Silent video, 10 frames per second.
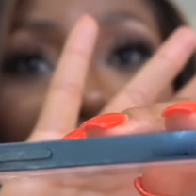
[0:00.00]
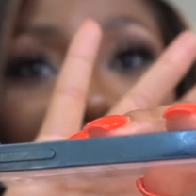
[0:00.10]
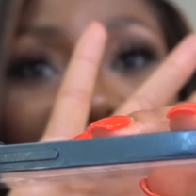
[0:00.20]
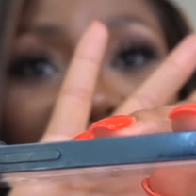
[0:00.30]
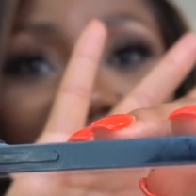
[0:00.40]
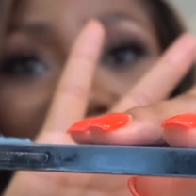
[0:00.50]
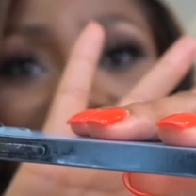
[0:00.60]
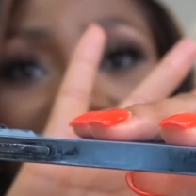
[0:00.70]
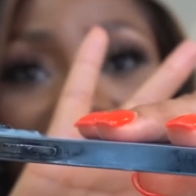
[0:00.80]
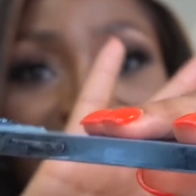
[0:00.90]
It looks
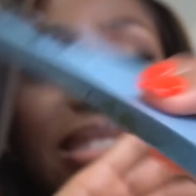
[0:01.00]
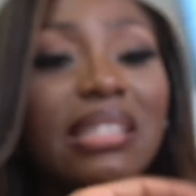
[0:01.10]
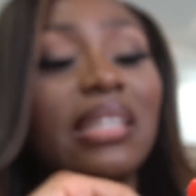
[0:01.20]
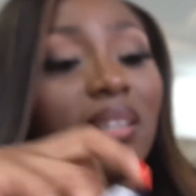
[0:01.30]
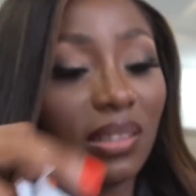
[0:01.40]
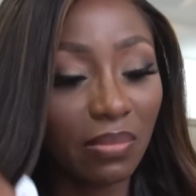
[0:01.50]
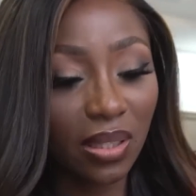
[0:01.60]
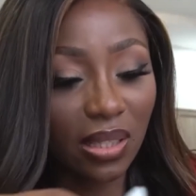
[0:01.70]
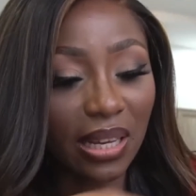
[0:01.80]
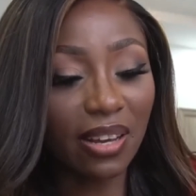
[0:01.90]
nasty. Let me
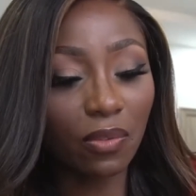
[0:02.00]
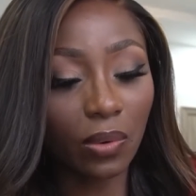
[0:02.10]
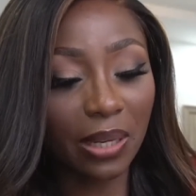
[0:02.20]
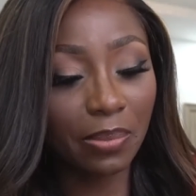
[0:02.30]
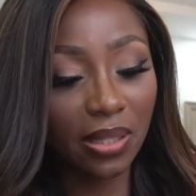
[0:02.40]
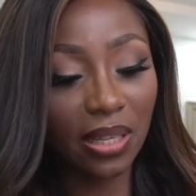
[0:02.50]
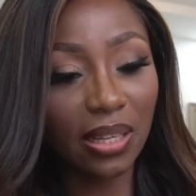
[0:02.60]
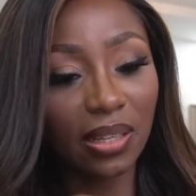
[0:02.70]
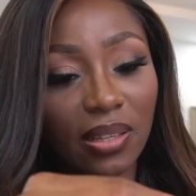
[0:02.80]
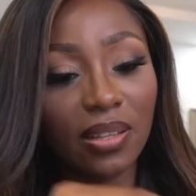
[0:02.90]
see, I have wipes
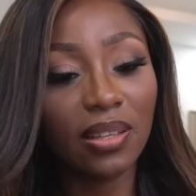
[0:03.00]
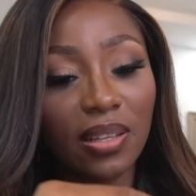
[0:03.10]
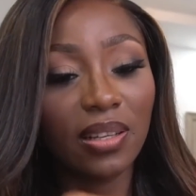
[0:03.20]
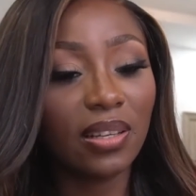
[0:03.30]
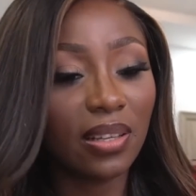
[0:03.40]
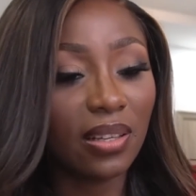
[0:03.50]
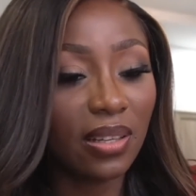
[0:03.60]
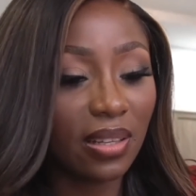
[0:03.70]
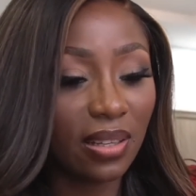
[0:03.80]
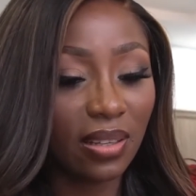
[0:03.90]
here.
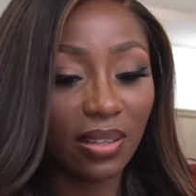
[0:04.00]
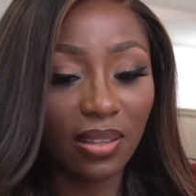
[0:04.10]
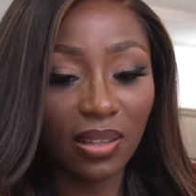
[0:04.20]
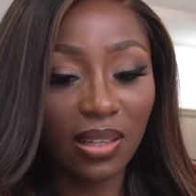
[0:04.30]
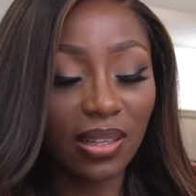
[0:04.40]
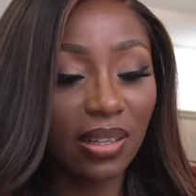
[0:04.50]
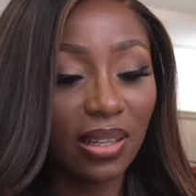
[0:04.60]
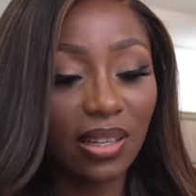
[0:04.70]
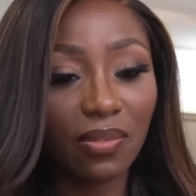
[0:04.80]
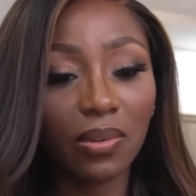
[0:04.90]
Yeah,
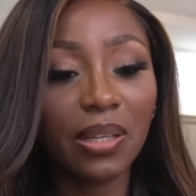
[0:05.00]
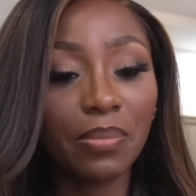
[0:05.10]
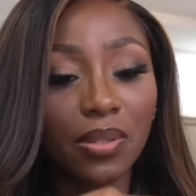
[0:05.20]
I have wipes.